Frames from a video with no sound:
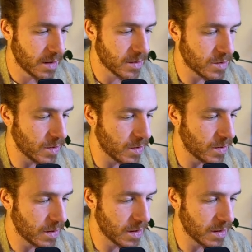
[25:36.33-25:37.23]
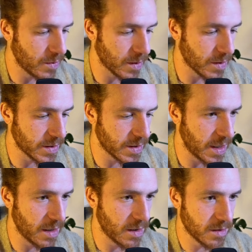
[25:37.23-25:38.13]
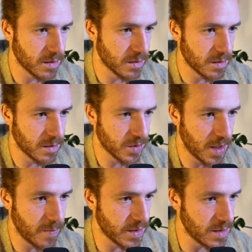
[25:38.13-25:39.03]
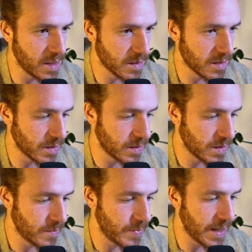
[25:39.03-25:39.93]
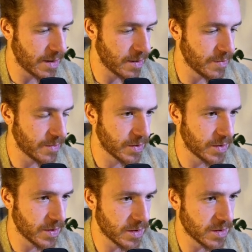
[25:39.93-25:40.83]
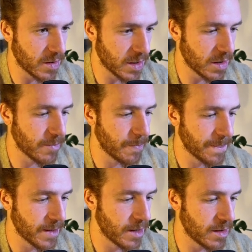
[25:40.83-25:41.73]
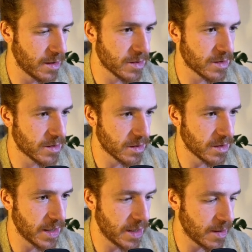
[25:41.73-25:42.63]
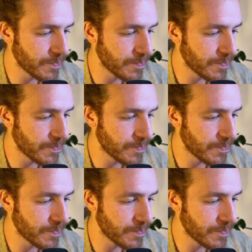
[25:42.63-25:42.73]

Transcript: So we're going to say the shape is this. There's a TCP item, there's the socket, and there's the data.